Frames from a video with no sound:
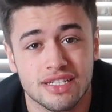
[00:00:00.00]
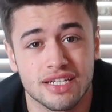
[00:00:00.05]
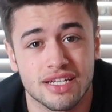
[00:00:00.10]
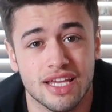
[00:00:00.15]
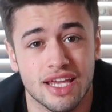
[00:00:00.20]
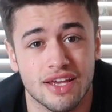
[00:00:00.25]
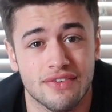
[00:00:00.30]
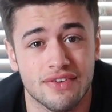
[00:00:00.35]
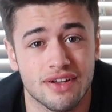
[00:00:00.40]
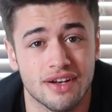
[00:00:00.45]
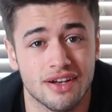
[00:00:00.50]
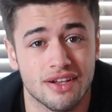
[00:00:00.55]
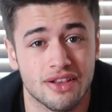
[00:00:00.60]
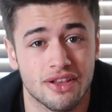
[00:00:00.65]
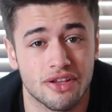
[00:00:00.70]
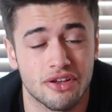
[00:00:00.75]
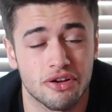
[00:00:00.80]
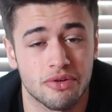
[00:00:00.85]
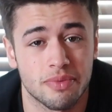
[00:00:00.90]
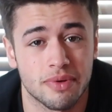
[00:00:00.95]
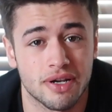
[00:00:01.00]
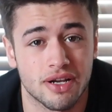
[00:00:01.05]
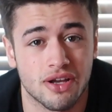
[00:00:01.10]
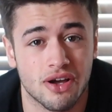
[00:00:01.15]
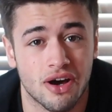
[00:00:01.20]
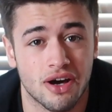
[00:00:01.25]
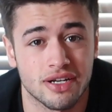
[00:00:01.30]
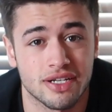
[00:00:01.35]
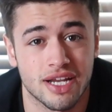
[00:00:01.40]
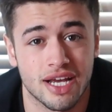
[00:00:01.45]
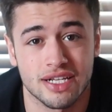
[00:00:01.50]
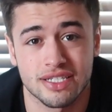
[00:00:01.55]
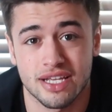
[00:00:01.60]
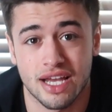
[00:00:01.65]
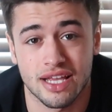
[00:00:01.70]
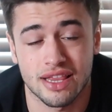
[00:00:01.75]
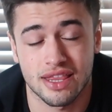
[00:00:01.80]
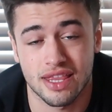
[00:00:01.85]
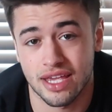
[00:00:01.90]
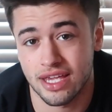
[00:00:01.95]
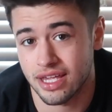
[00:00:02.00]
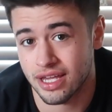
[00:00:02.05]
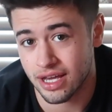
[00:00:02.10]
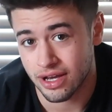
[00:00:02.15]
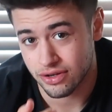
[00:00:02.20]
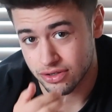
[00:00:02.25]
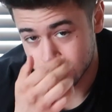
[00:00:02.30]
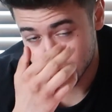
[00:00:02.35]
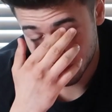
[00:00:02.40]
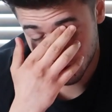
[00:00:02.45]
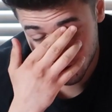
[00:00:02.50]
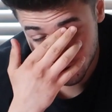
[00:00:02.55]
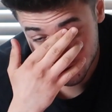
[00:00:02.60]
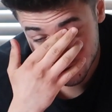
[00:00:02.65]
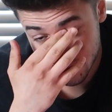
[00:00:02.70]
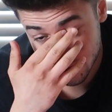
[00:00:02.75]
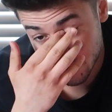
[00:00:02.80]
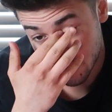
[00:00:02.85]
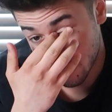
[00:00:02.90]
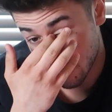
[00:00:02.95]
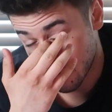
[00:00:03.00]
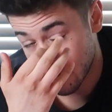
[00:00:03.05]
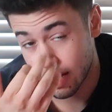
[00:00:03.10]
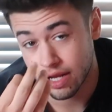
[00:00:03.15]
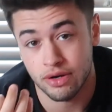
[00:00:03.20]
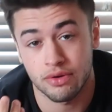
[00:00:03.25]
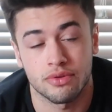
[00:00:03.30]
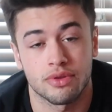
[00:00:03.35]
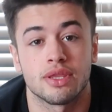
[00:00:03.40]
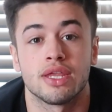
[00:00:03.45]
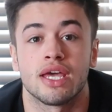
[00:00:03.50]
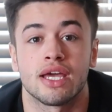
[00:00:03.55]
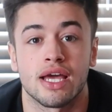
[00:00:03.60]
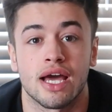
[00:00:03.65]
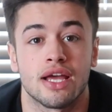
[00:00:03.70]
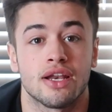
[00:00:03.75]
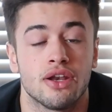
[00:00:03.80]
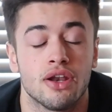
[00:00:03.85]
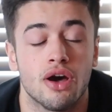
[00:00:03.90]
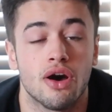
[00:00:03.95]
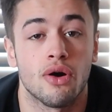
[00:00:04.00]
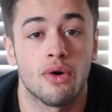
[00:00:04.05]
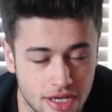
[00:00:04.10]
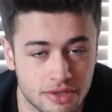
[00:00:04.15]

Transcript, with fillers: To give it a little bit of context, I think I was watching, no, I don't think, I know.